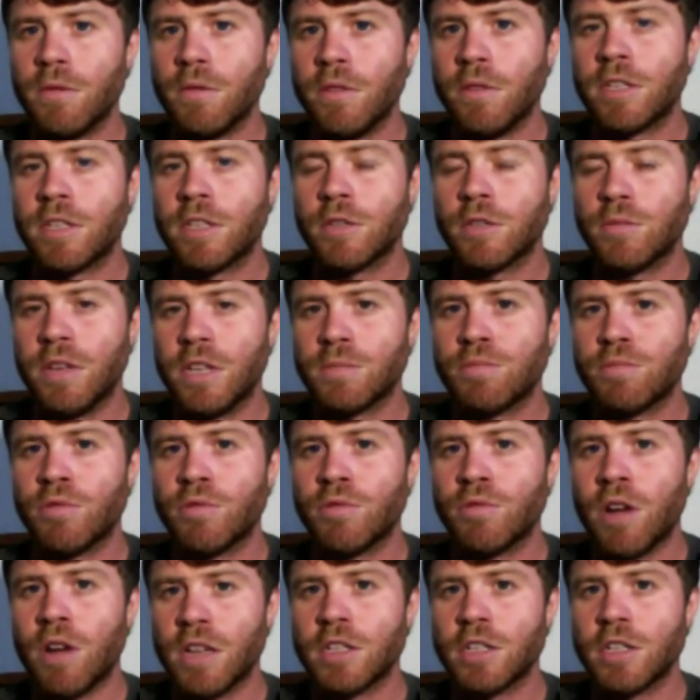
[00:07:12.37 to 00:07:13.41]
these Swedish
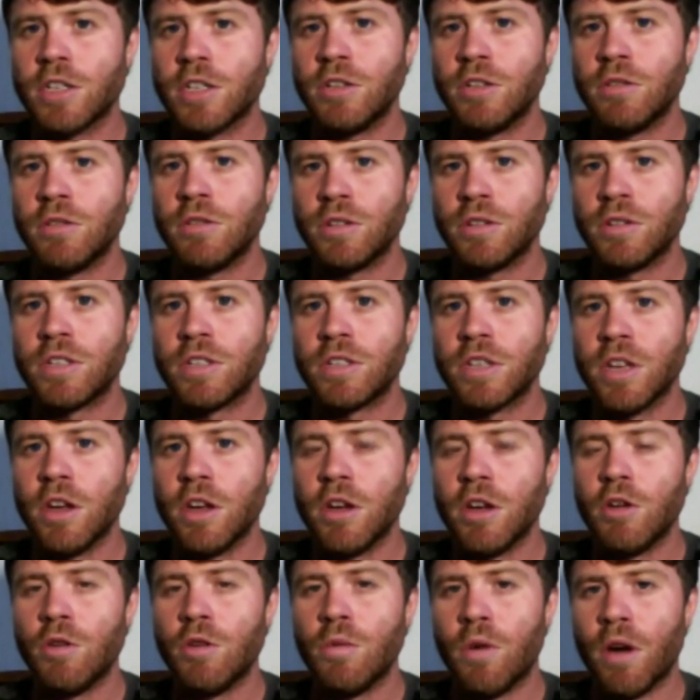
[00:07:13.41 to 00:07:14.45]
prosecutors
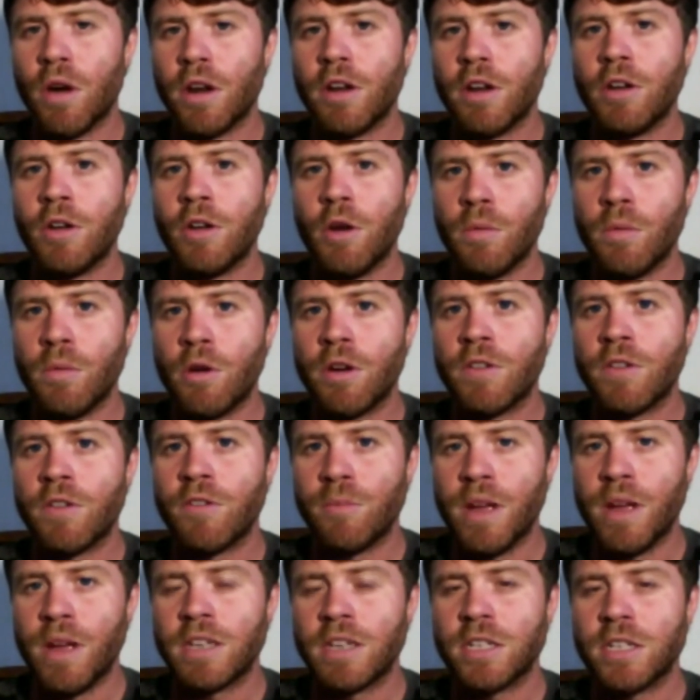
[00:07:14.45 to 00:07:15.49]
who want to know more
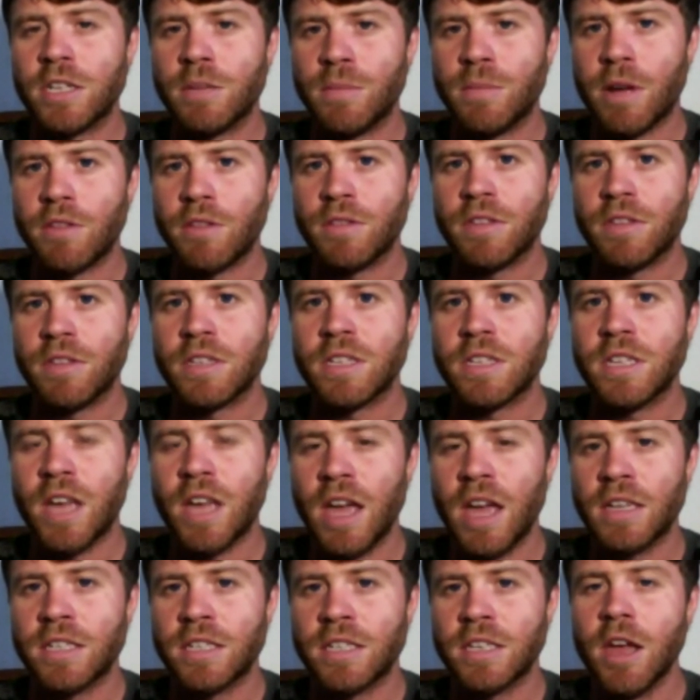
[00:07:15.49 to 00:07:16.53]
information about this
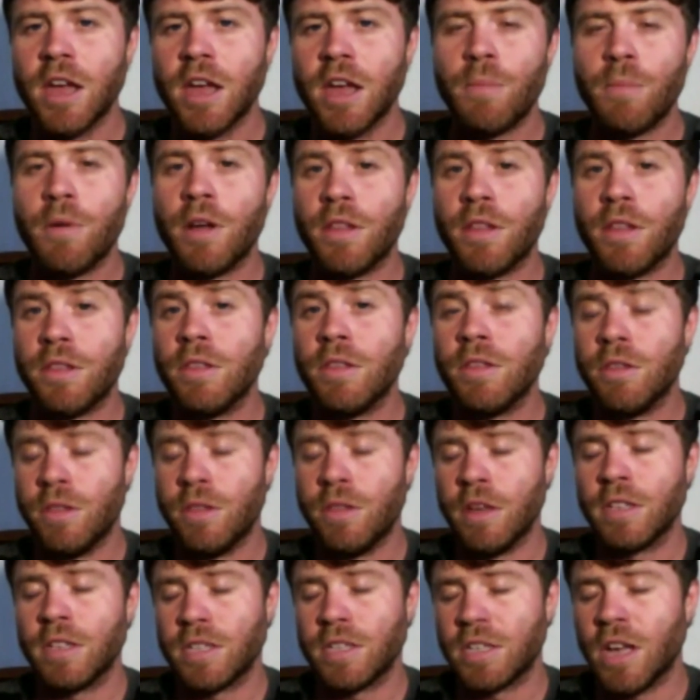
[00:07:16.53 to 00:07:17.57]
case. But
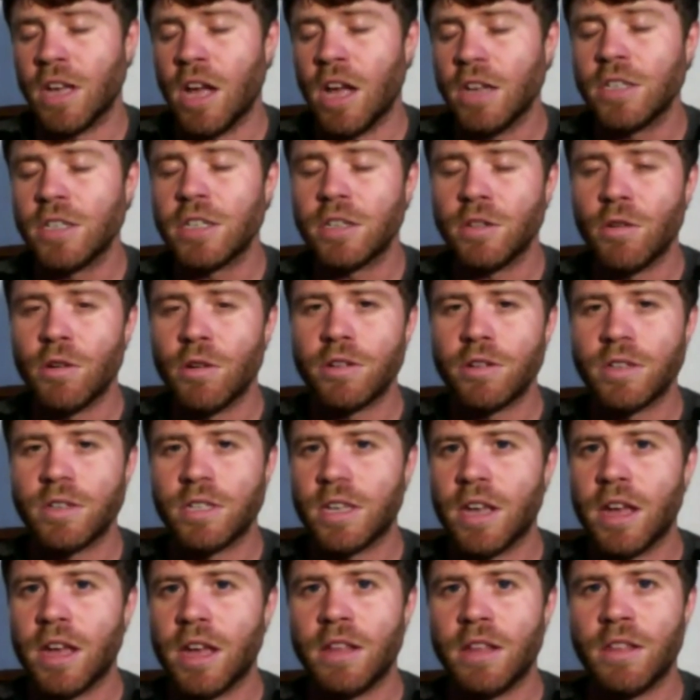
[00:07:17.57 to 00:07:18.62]
Assange's
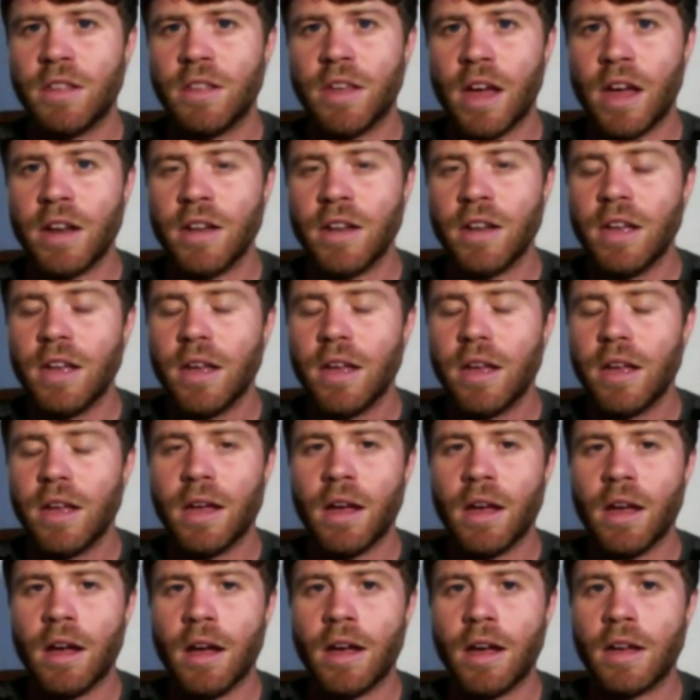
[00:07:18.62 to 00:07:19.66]
lawyers say that
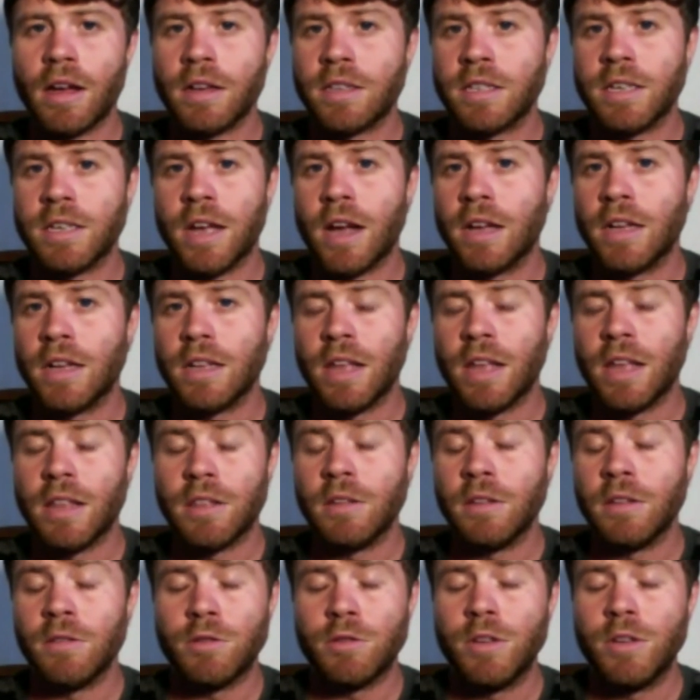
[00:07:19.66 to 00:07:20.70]

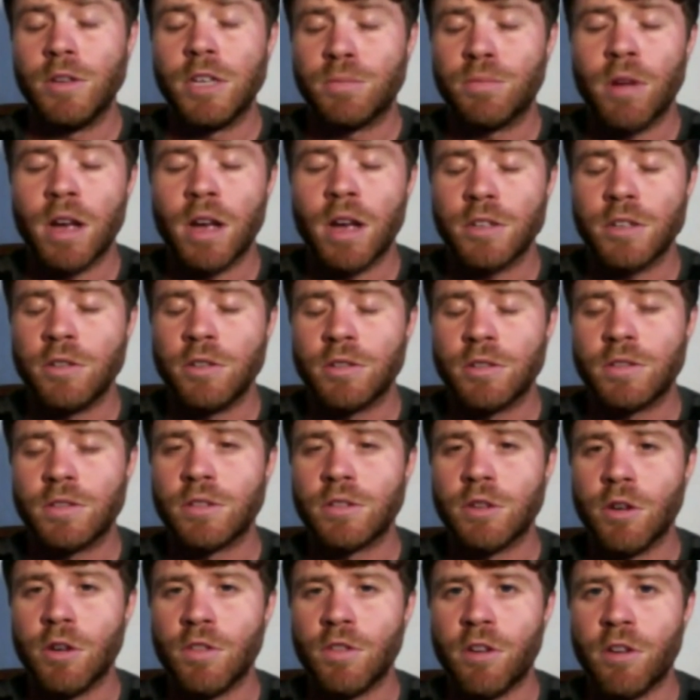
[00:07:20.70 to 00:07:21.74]
that the Swedish prosecutors
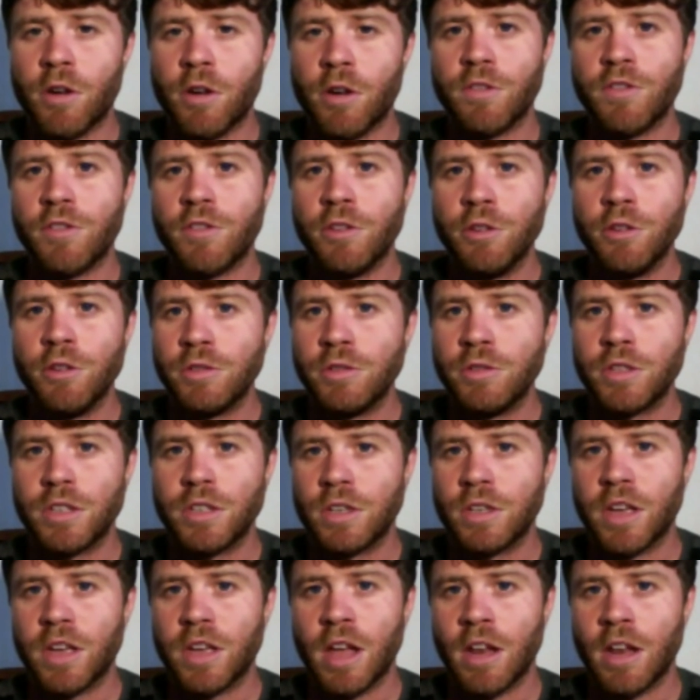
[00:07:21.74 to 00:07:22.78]
have so far
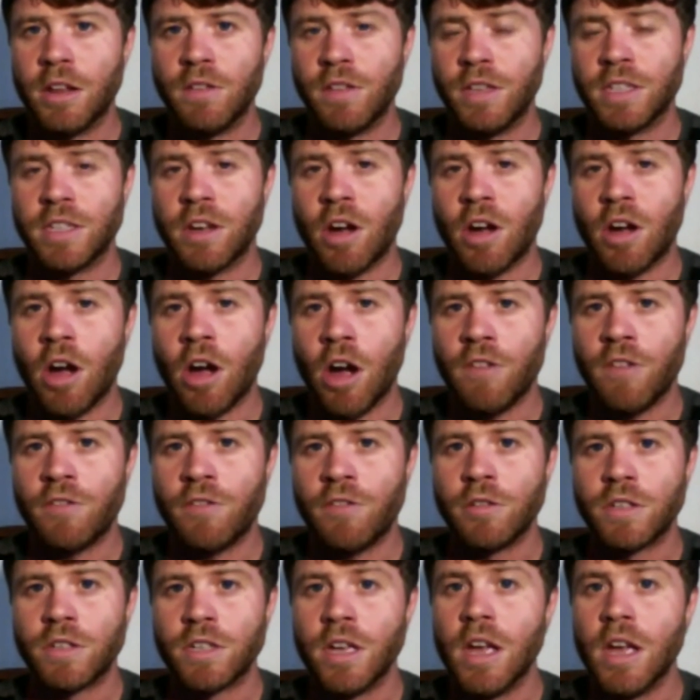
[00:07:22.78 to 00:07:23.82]
refused any of these
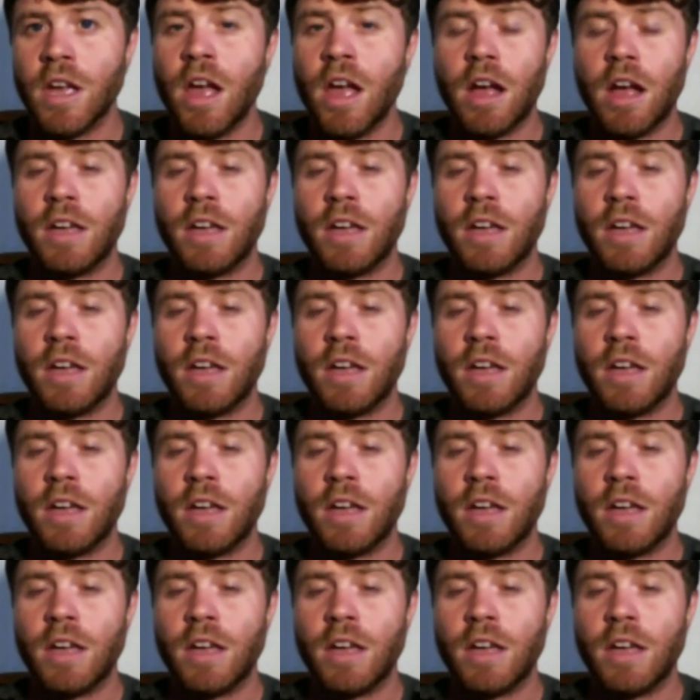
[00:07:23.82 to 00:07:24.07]
offers.